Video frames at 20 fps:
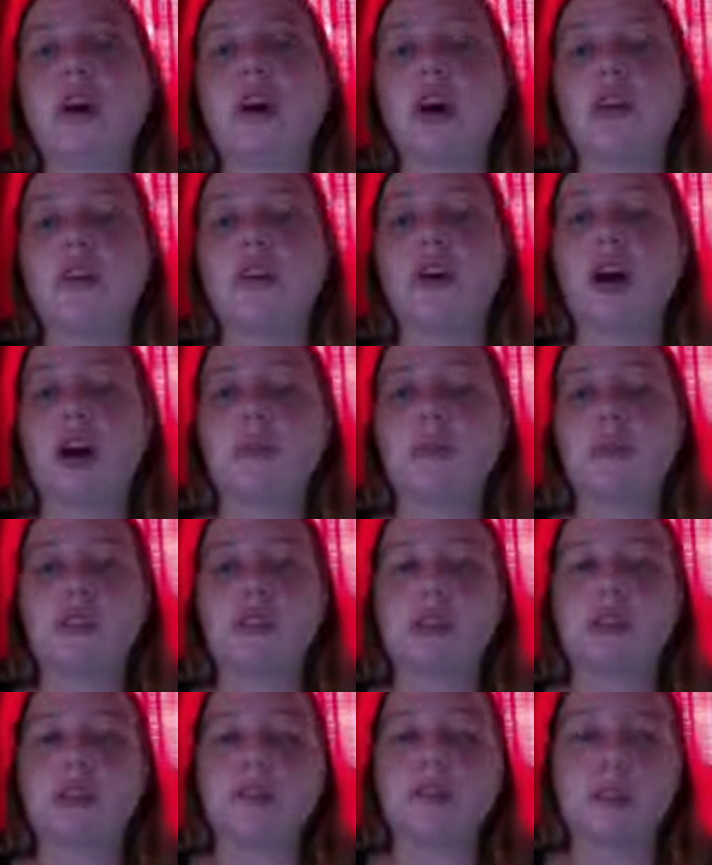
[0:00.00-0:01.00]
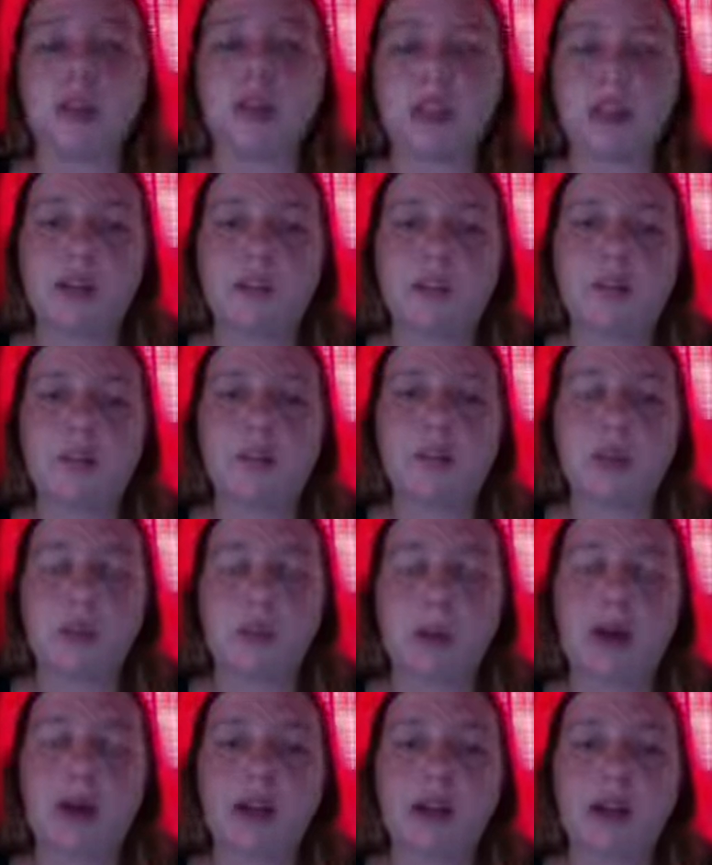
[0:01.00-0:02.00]
all the objects are cleaned up and put
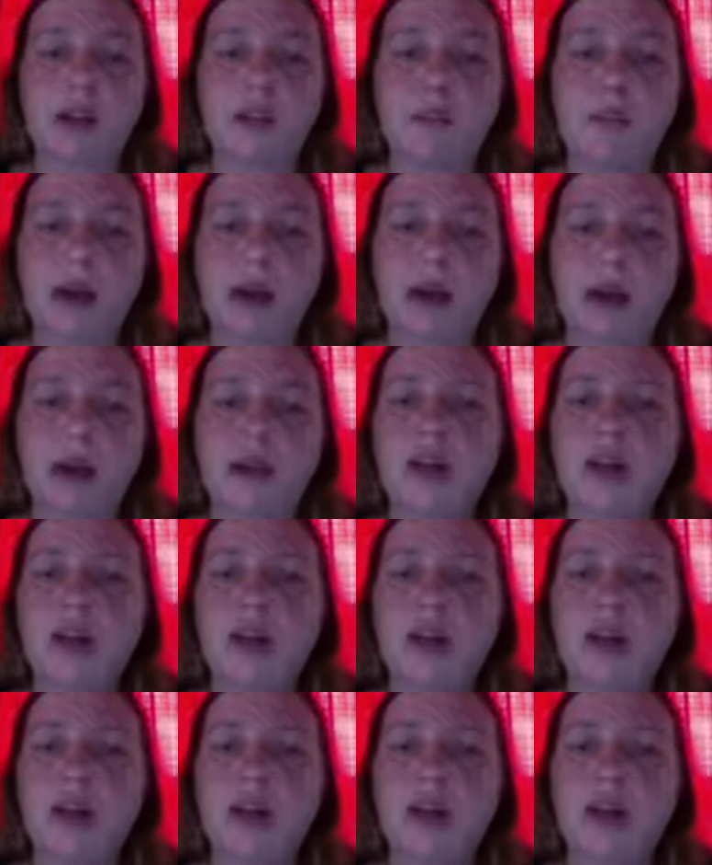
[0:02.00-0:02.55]
back in the bag,